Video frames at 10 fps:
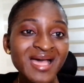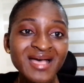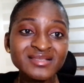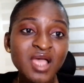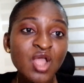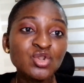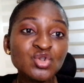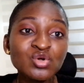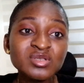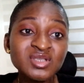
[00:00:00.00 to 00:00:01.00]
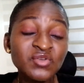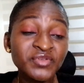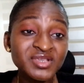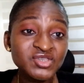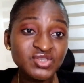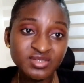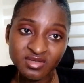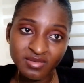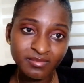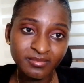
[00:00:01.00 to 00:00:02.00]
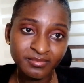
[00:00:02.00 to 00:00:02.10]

has low self-esteem.